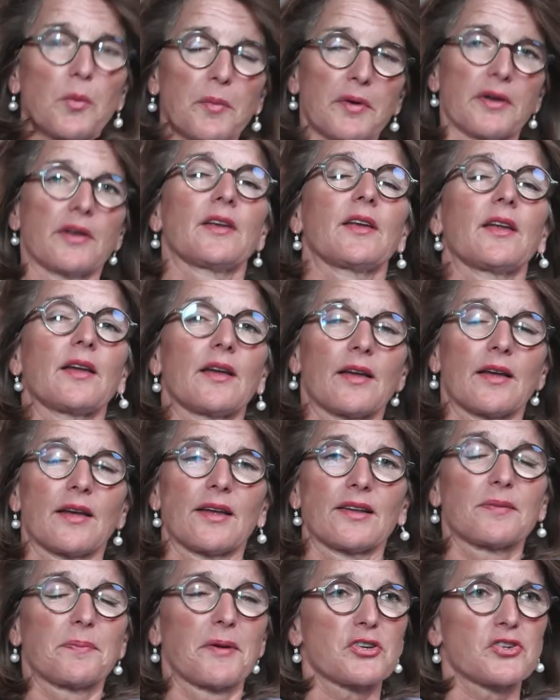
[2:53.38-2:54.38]
woman, uh,
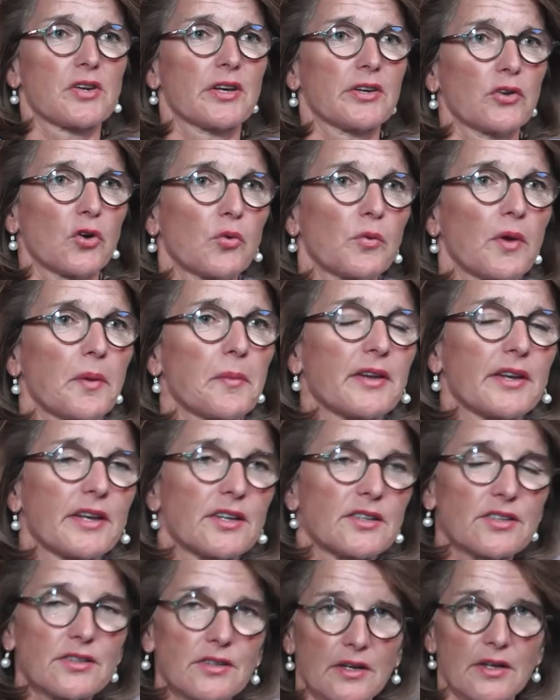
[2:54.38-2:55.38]
especially young women,
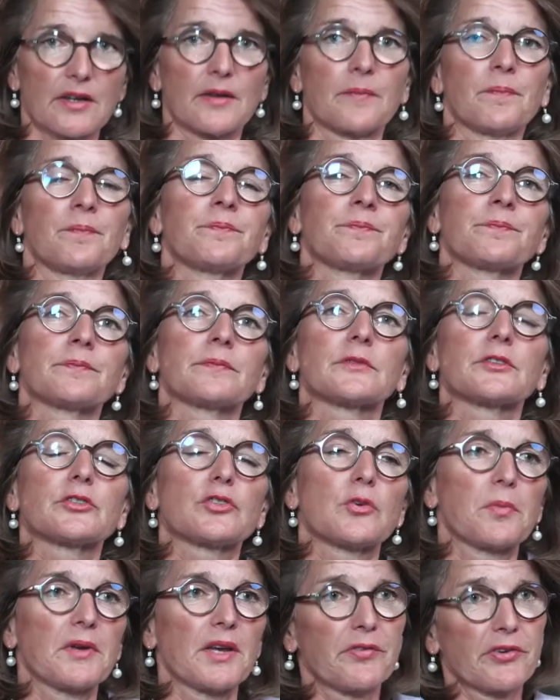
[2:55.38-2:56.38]
is um,
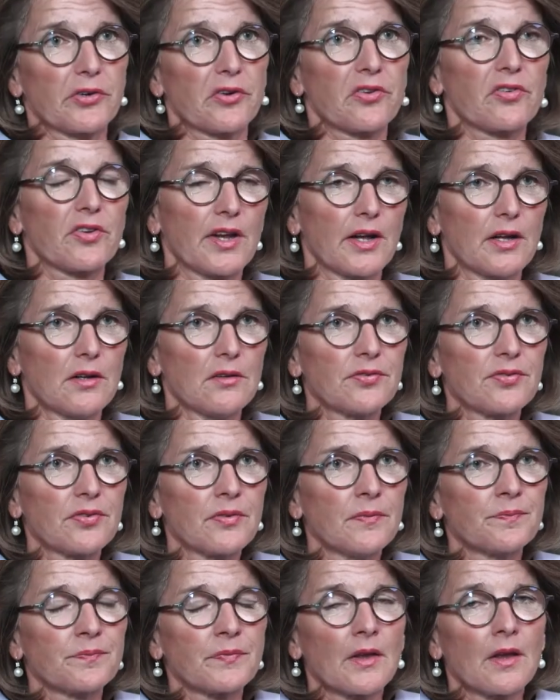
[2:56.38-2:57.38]
to believe in yourself.
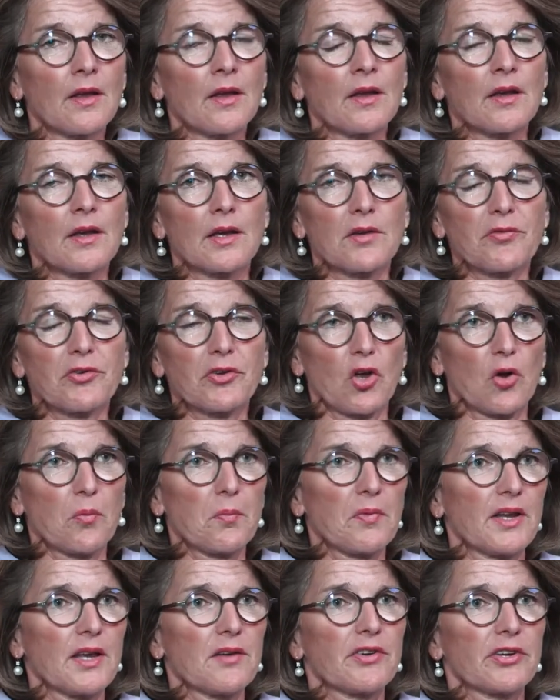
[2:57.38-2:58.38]
If you
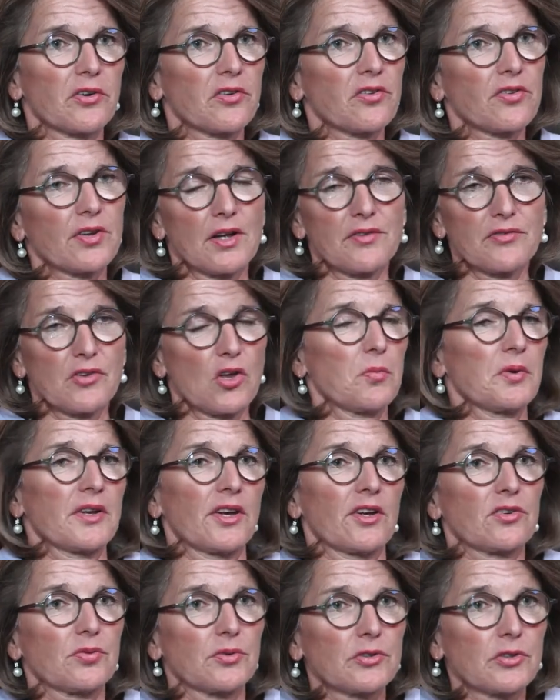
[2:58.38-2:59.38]
don't believe in yourself,
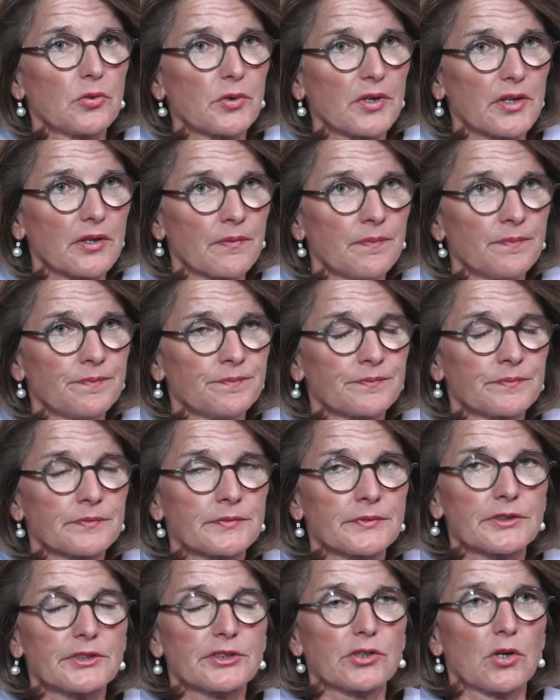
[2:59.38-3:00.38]
nobody else will do it.
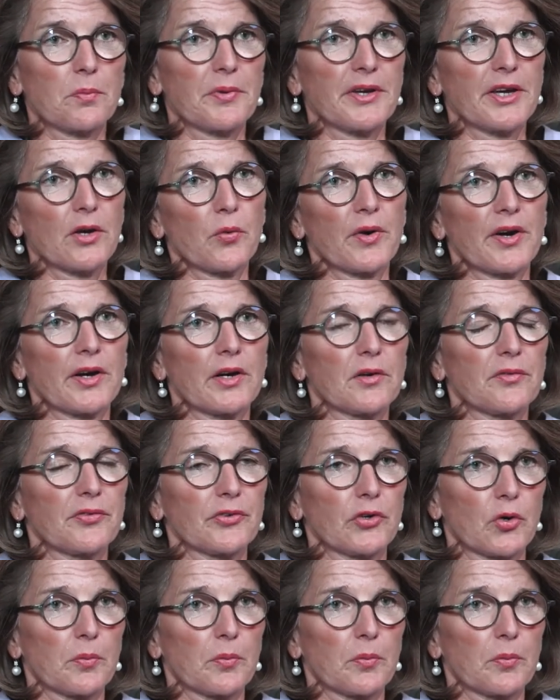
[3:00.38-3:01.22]
So be aware of